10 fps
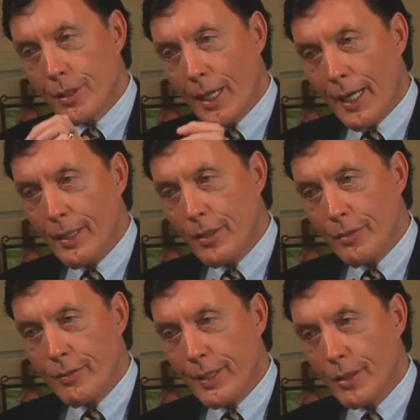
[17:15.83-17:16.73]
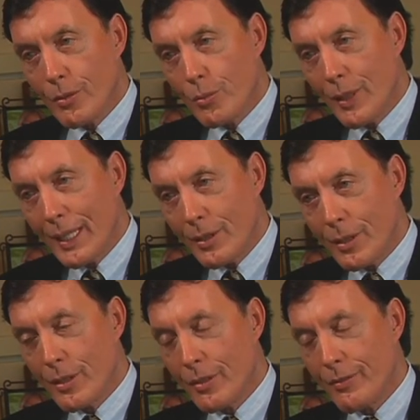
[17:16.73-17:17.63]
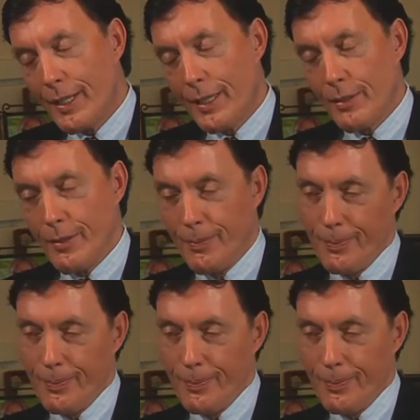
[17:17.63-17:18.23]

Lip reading: how do you figure race is a factor?